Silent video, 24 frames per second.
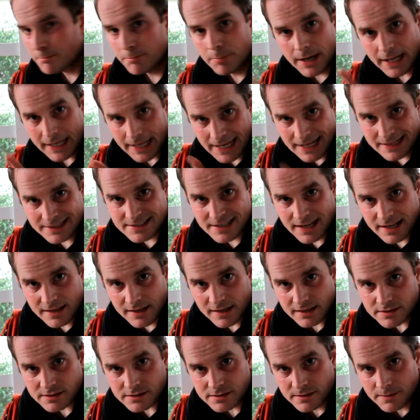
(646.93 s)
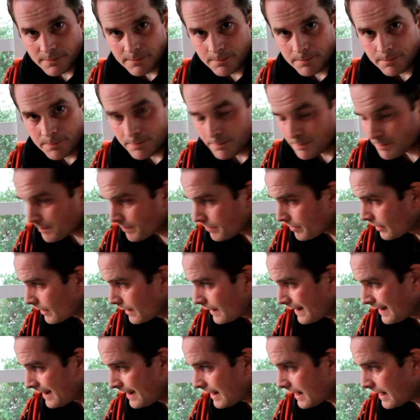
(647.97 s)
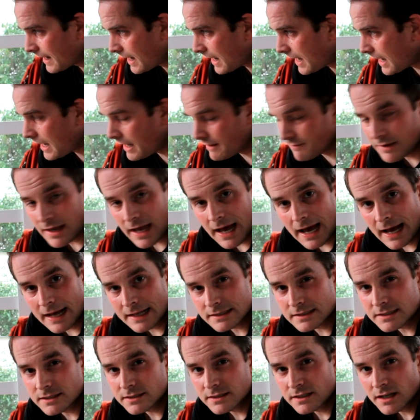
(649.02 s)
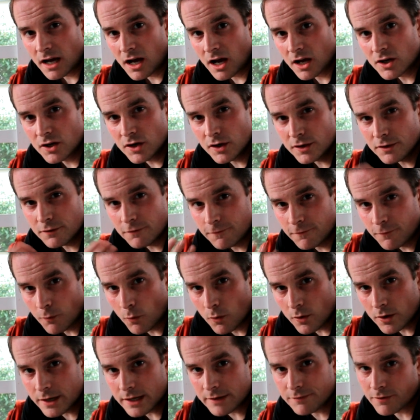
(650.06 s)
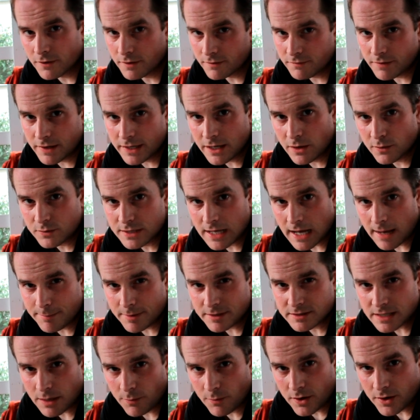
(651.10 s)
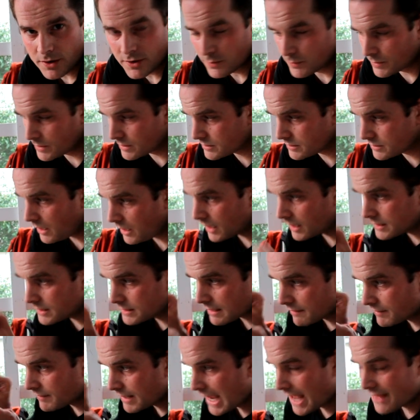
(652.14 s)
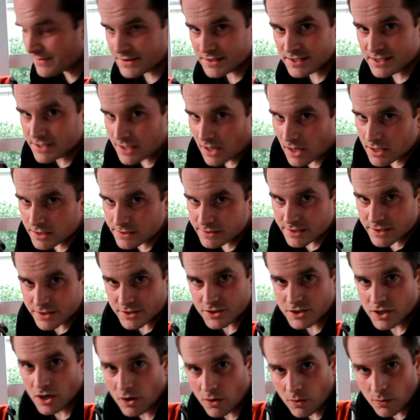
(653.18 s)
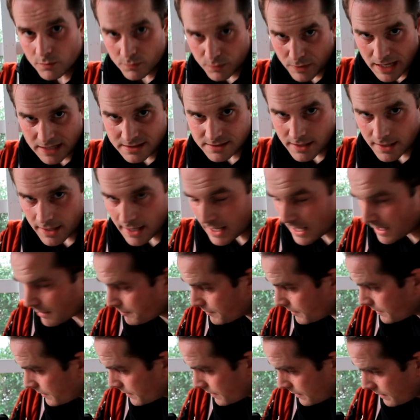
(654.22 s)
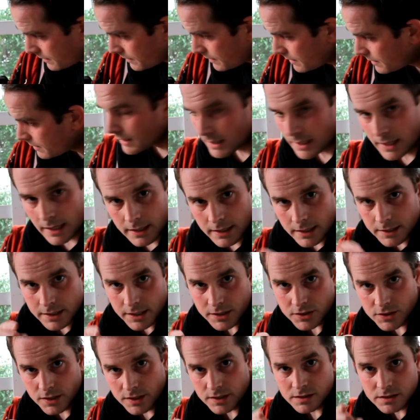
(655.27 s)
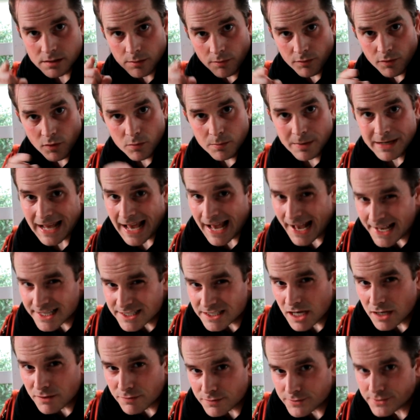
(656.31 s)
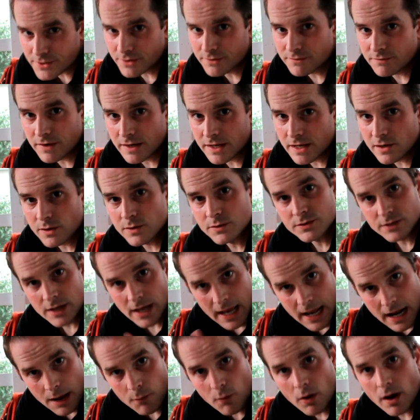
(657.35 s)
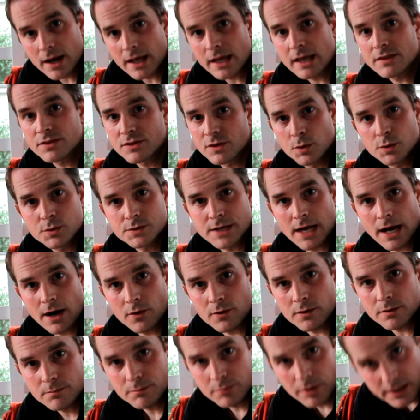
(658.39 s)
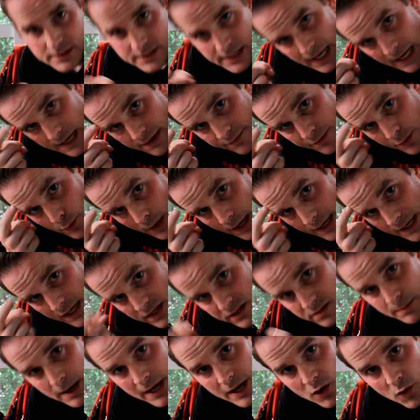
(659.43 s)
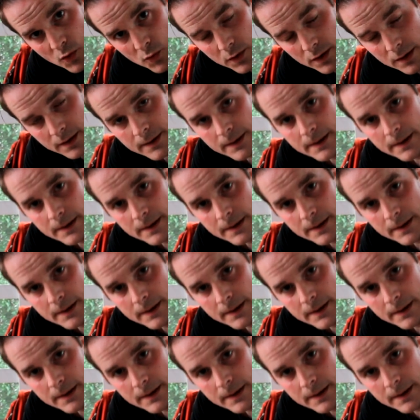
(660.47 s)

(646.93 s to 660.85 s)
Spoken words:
But I can say this. I've got a good 4 different video topics I want to do, and as long as I've got the stars of the show, that's going to happen. In addition, some of you have been asking for certain videos, and I want to get those out. Plus, I got a few ideas of my own.